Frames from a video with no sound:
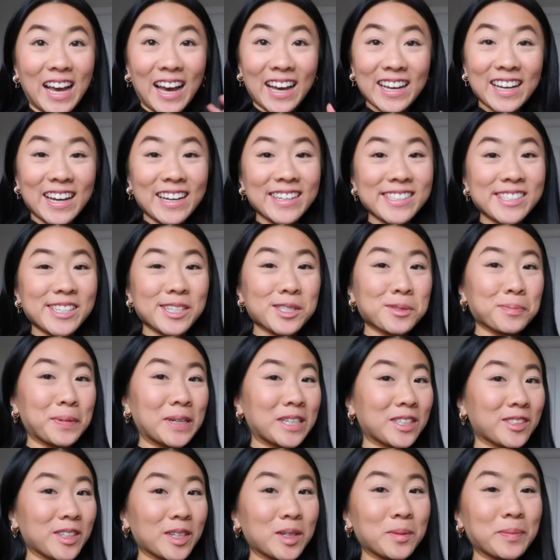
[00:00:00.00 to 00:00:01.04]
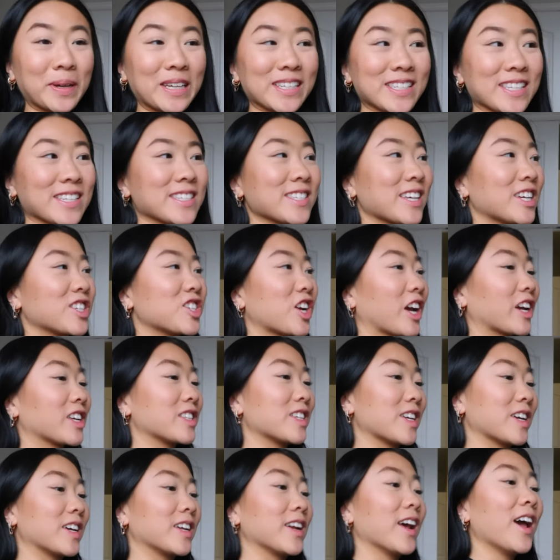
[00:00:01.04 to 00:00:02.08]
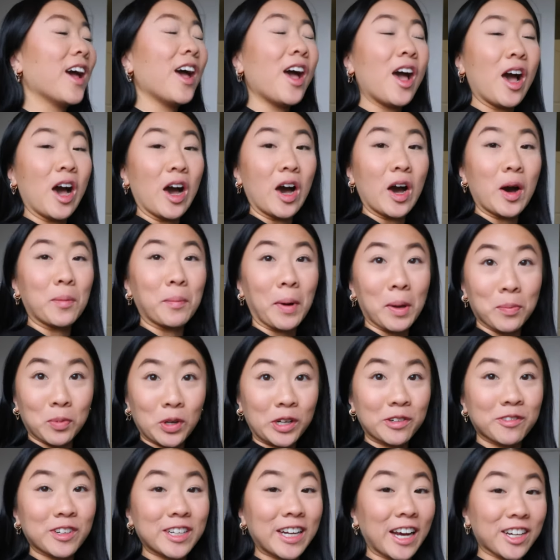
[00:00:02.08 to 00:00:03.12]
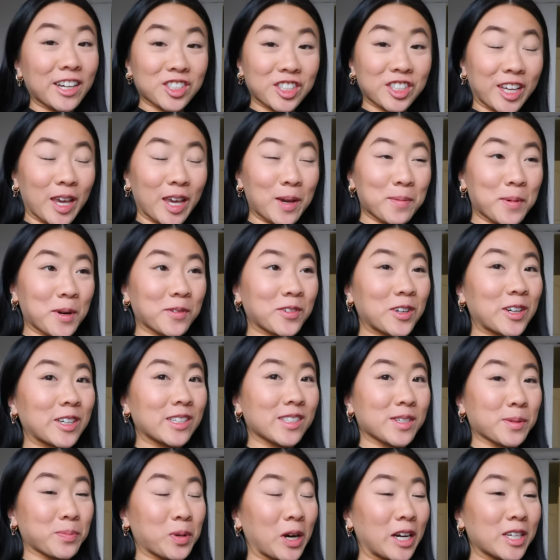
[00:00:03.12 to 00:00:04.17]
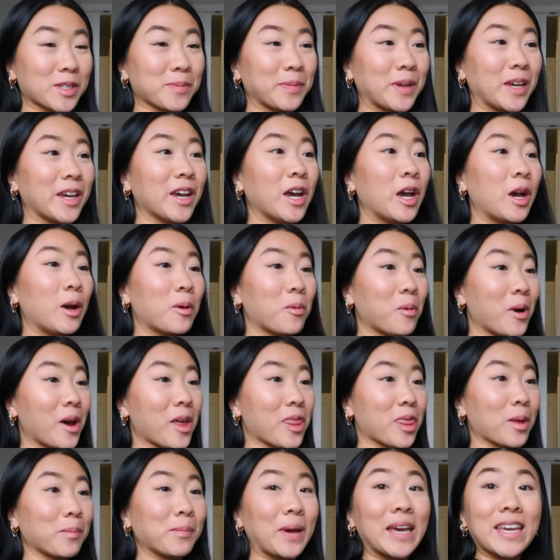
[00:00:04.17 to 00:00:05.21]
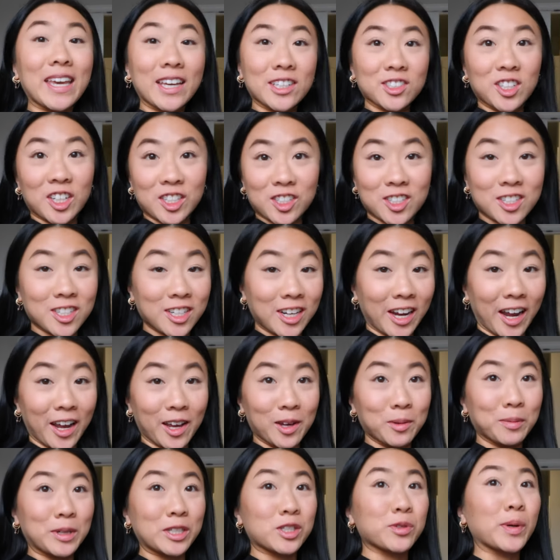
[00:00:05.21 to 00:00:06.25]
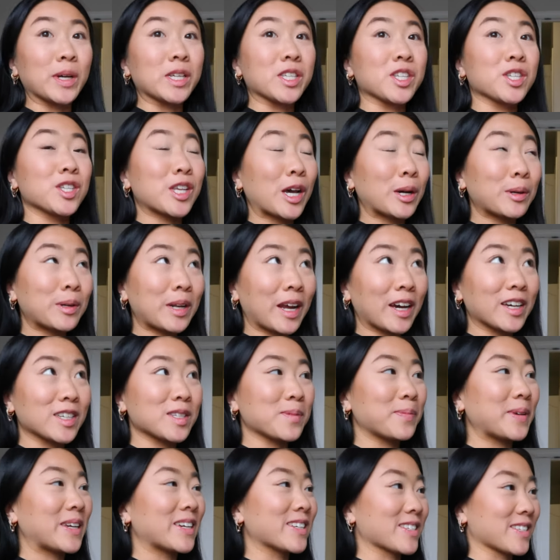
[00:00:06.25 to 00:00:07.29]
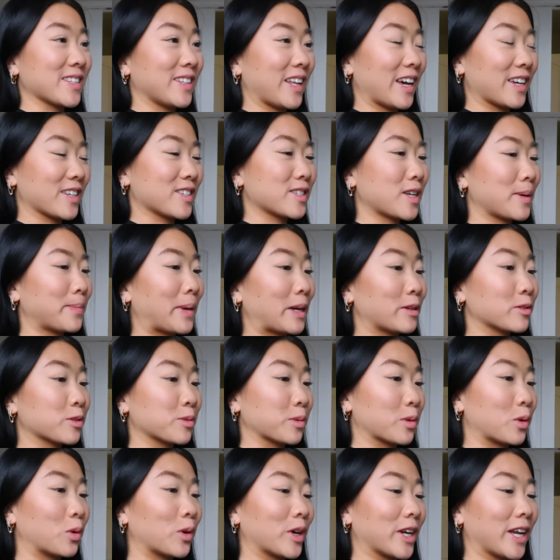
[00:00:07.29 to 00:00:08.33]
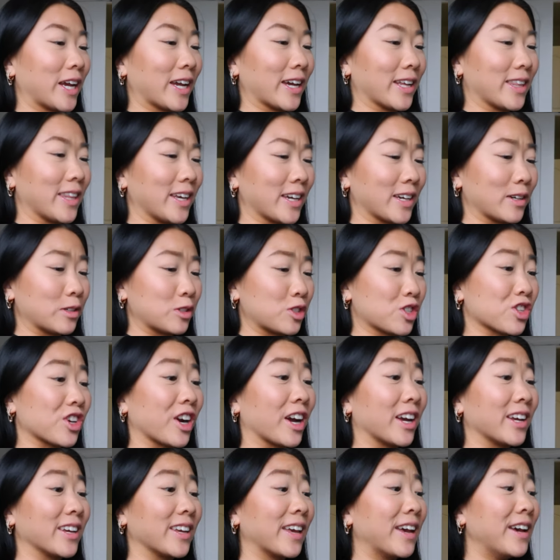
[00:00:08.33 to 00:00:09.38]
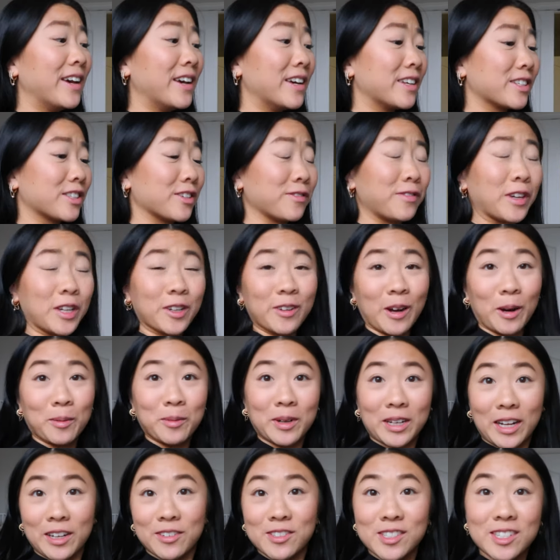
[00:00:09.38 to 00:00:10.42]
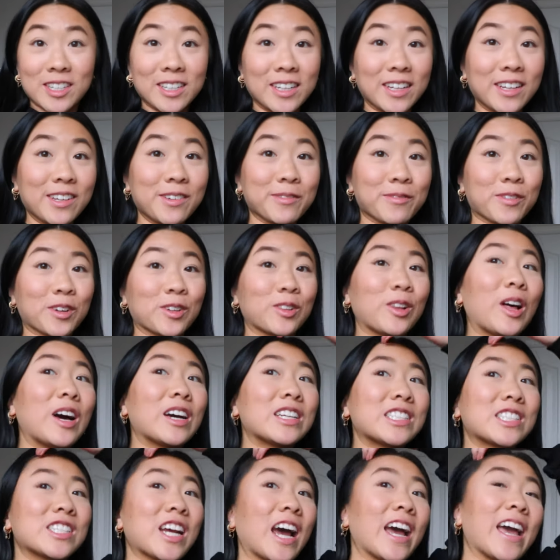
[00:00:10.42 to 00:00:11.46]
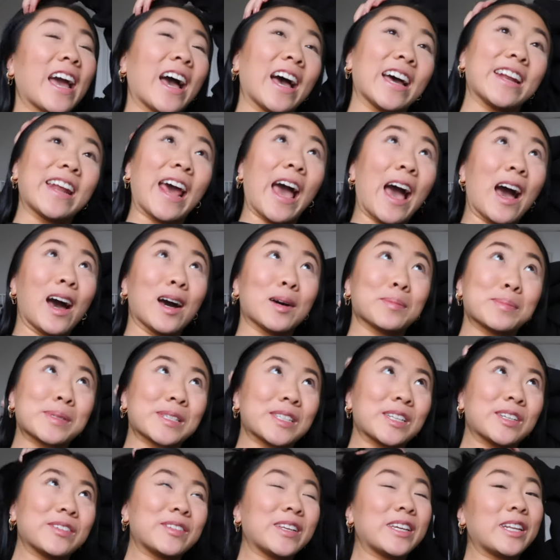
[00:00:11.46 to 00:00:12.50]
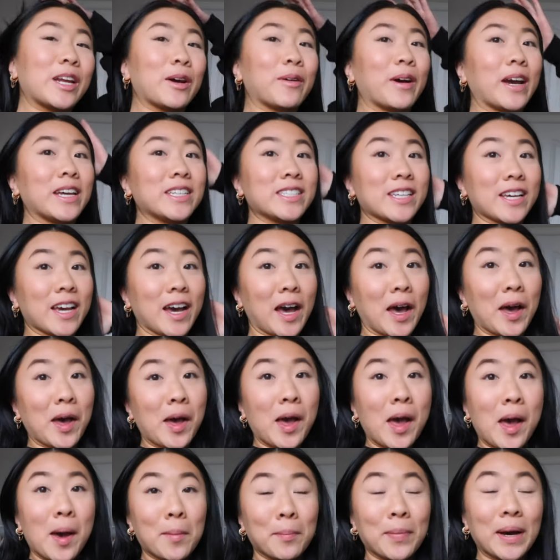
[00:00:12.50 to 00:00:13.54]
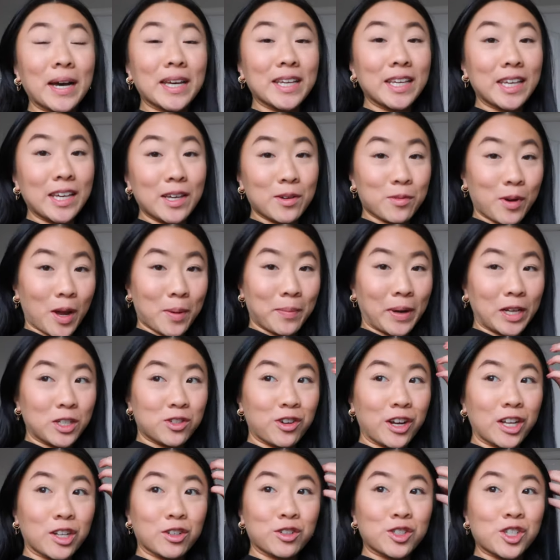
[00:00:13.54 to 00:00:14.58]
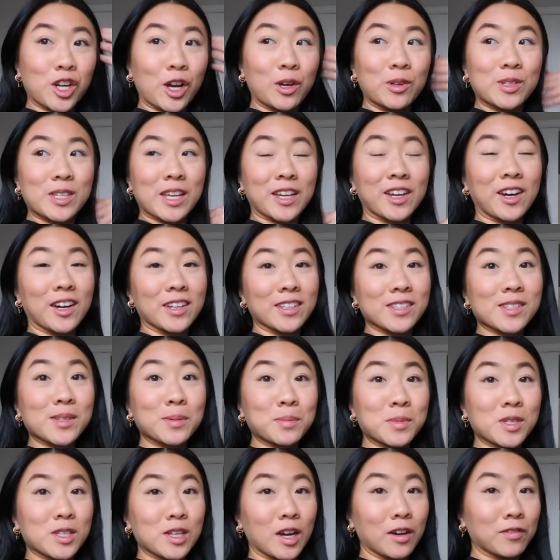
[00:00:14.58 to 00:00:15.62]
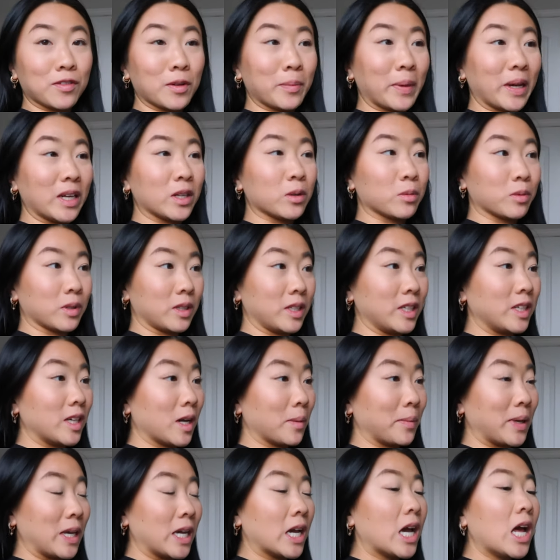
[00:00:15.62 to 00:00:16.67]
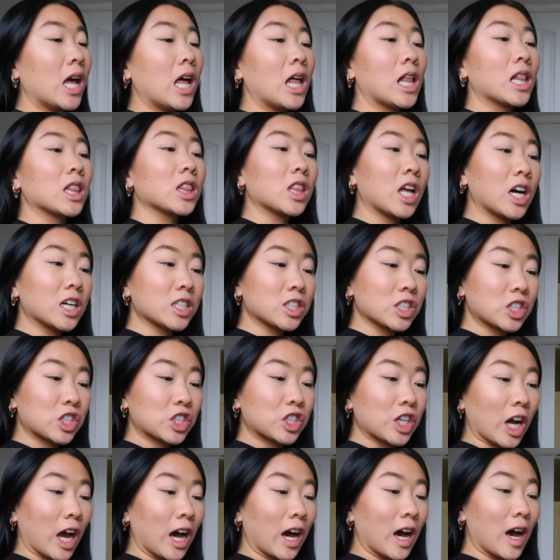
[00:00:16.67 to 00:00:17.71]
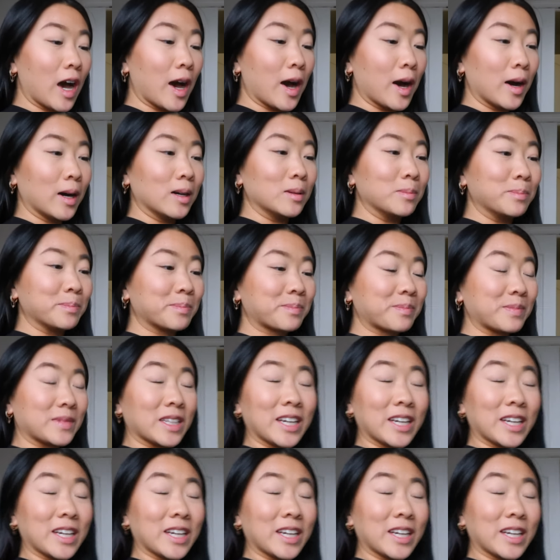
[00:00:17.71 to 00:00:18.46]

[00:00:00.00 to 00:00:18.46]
Hi guys, it's been a little bit since I checked in. My boyfriend actually came over and surprised me with making lunch today, which was so nice because the last time I was recording, I think I was trying to figure out what I was gonna eat for lunch. I had absolutely no idea, but he ran by Trader Joe's and got us some stuff and made a really yummy lunch. And